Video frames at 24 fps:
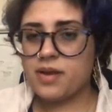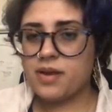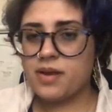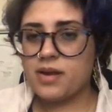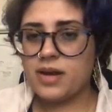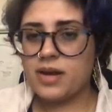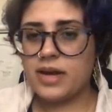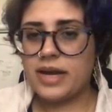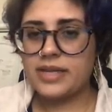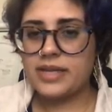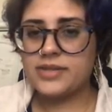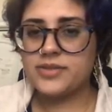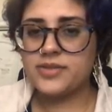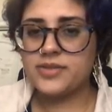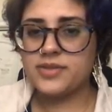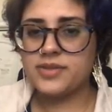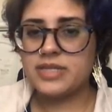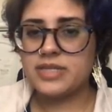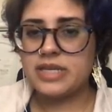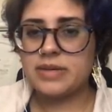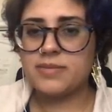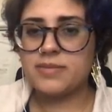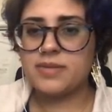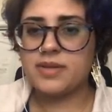I do the
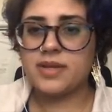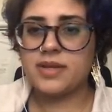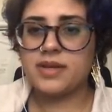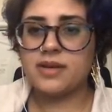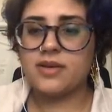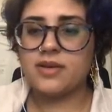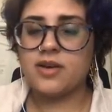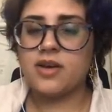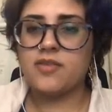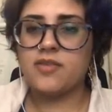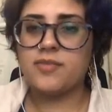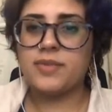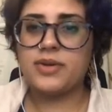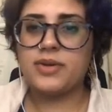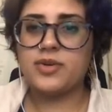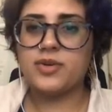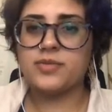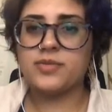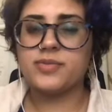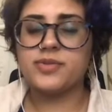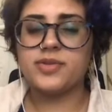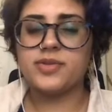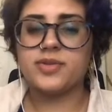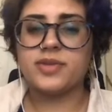same thing. All of my
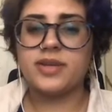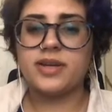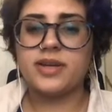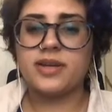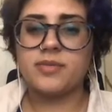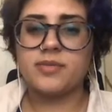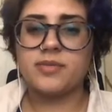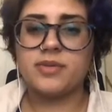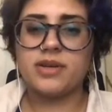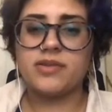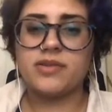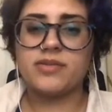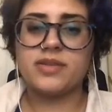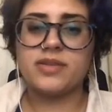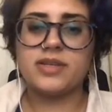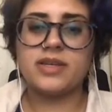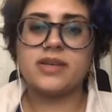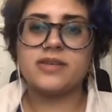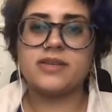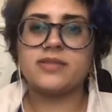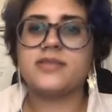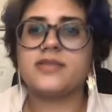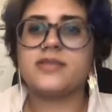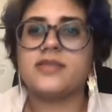groups are layered, but everything
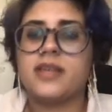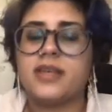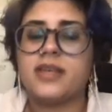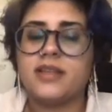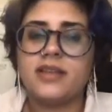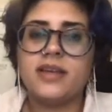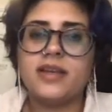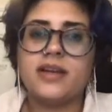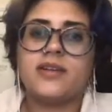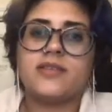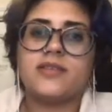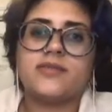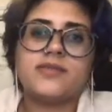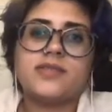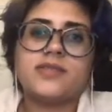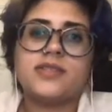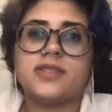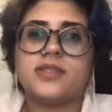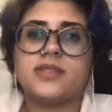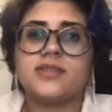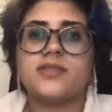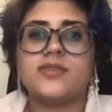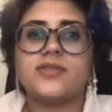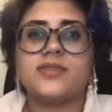else is like layered
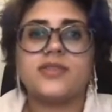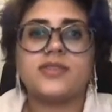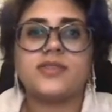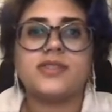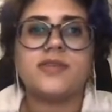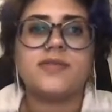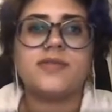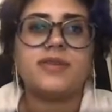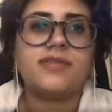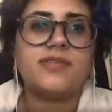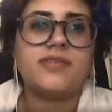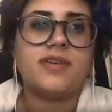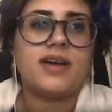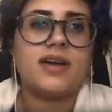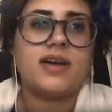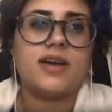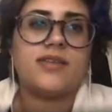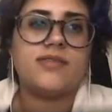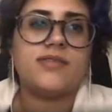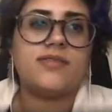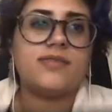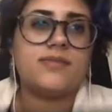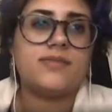675.